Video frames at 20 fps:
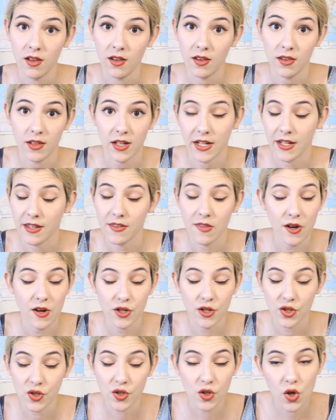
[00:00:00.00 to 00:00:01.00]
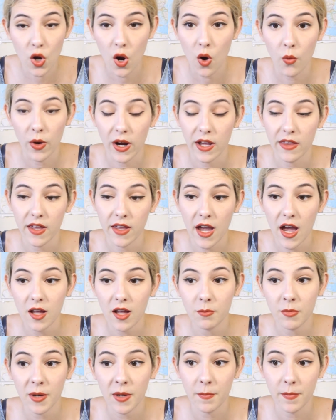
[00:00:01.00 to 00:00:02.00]
Like, there's no way. They
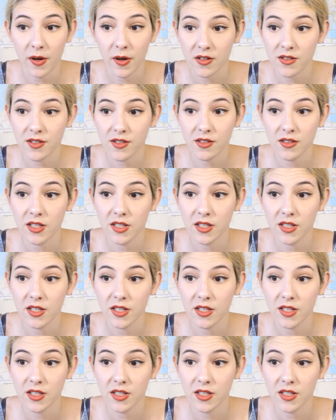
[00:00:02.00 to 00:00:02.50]
had my parcel